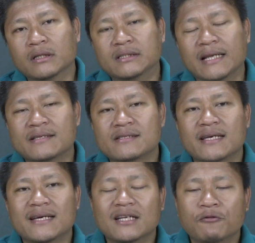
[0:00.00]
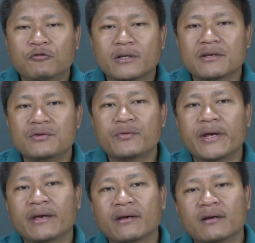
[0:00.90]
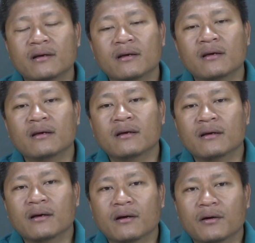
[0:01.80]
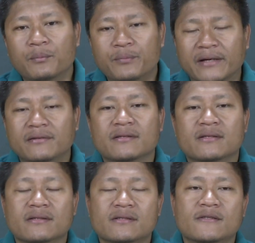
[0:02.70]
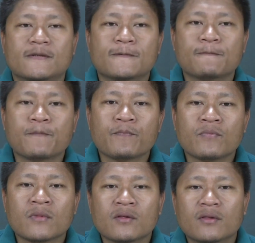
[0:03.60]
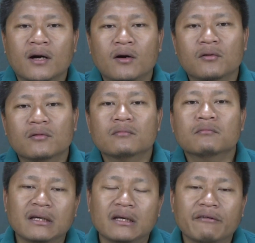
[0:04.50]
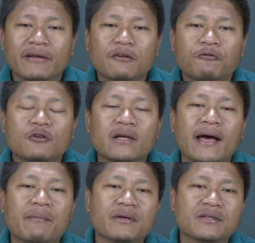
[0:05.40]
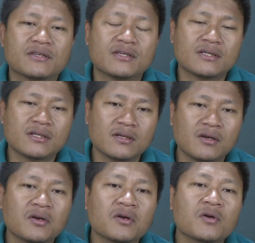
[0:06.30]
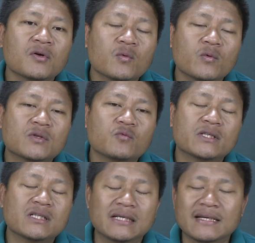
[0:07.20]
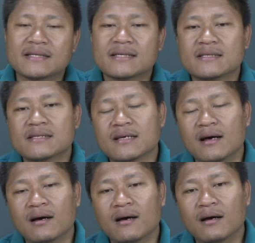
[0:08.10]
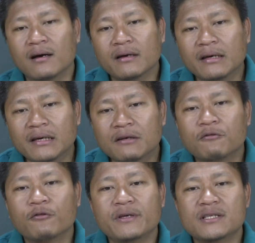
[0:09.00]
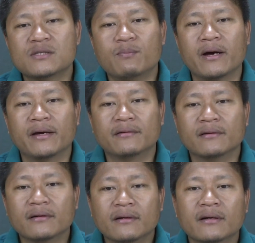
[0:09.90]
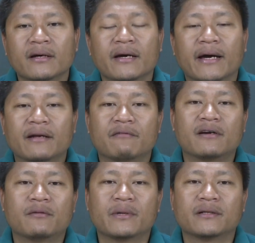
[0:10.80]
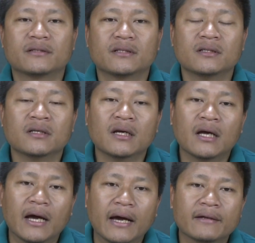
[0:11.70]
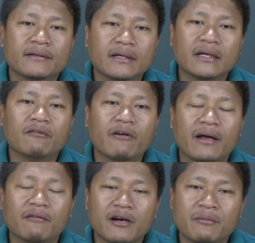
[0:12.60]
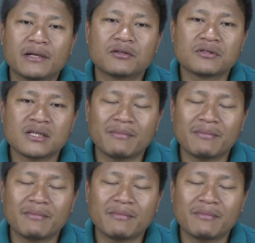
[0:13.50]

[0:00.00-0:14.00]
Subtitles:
let us say the food and drink practices. Now, even the food habits which in essence are influenced by the environment, and environment to some